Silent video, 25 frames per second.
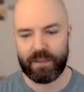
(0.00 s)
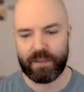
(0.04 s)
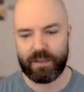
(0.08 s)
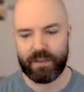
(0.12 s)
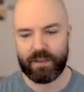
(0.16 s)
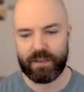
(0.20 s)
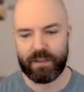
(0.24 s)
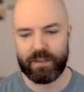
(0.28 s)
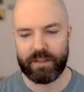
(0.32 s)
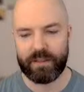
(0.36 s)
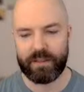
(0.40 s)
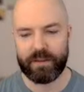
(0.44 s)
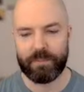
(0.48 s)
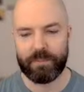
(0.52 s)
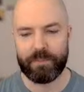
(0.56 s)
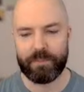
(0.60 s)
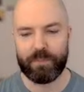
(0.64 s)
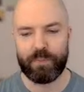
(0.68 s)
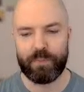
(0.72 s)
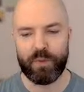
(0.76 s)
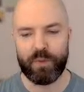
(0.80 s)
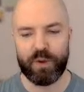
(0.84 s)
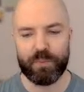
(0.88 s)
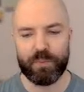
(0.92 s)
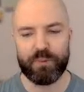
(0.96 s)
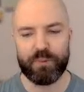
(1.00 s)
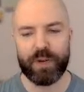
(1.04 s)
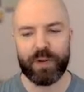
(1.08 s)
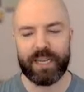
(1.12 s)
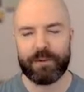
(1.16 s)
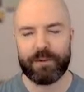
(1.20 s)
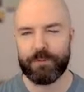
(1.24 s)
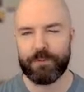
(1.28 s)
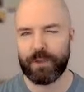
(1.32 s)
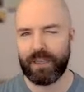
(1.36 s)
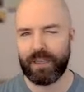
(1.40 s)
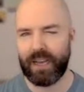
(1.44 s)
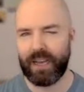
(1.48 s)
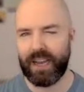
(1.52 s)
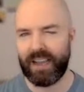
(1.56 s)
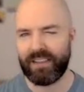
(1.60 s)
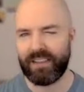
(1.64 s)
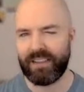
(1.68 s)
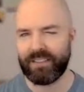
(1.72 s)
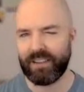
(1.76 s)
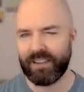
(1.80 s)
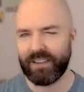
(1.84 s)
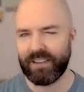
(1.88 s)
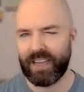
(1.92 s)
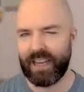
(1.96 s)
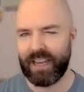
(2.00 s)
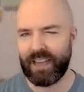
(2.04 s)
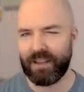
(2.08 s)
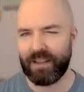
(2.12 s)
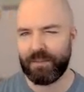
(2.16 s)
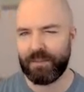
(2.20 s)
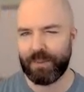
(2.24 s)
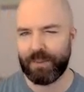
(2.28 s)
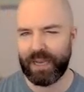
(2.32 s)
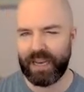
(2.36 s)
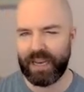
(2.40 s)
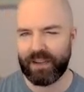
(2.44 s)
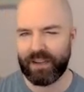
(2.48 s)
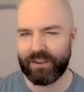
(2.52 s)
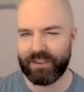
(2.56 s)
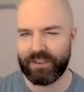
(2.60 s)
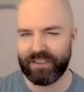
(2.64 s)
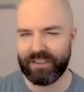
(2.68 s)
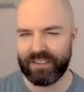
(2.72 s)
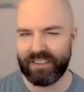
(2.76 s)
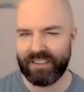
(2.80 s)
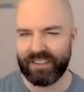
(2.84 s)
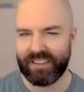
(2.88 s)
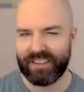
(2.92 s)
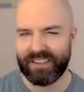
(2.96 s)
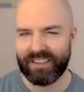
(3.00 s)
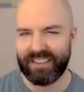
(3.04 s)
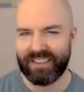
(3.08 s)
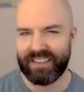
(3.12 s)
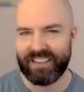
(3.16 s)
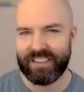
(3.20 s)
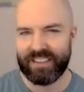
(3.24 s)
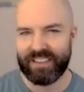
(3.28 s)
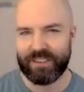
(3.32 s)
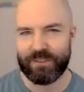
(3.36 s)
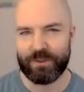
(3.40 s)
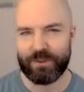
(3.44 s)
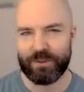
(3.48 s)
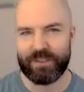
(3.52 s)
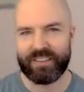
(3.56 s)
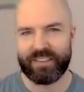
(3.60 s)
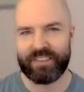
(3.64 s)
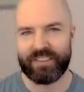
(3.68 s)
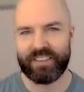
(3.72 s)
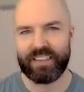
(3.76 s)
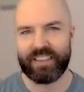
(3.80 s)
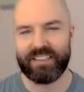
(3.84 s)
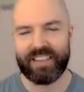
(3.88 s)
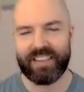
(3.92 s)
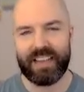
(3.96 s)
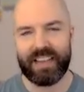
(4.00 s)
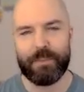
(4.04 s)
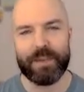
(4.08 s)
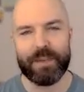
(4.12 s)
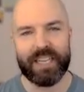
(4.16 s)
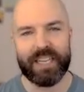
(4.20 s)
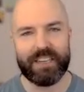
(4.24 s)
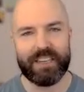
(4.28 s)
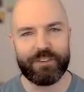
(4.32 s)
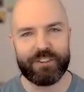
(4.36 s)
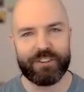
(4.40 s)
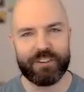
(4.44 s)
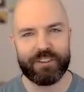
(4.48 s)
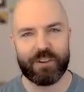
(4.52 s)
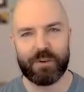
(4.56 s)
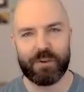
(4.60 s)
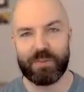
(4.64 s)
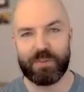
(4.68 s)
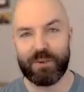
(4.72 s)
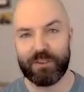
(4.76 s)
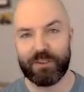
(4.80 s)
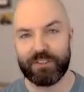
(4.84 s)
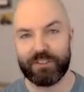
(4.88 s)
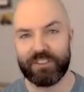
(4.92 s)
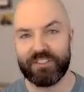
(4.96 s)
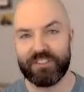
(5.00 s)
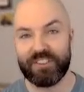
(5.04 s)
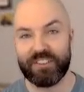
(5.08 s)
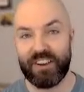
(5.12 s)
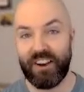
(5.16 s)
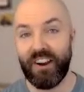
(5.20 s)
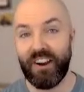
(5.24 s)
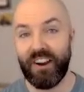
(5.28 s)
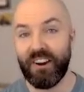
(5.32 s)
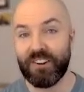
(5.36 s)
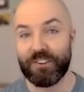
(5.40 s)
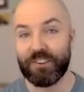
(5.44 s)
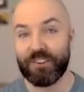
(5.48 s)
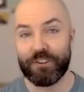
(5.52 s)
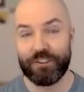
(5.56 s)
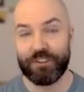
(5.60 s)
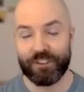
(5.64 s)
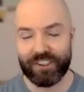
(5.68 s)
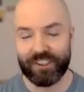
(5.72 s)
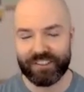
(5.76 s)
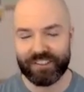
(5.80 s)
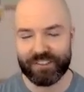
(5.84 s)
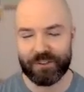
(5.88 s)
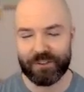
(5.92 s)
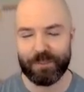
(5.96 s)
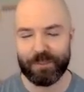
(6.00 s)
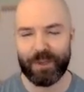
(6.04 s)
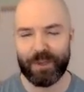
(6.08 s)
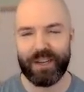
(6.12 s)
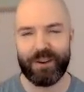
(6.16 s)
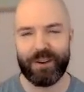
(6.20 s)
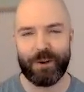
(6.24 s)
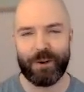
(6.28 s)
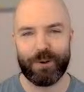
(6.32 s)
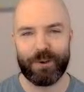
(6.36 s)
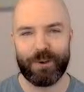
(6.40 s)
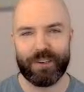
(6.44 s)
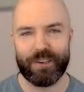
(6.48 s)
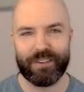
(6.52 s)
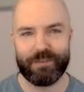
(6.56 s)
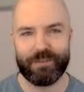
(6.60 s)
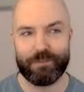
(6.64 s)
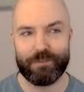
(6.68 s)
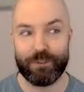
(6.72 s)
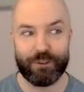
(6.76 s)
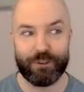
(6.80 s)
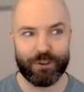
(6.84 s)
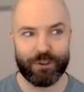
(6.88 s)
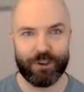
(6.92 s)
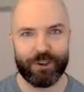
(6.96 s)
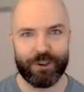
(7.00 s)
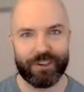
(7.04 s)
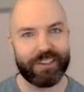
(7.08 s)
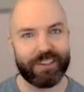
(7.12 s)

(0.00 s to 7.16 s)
the brain relies on that pattern. So it's contamination compulsions aren't just about dirt.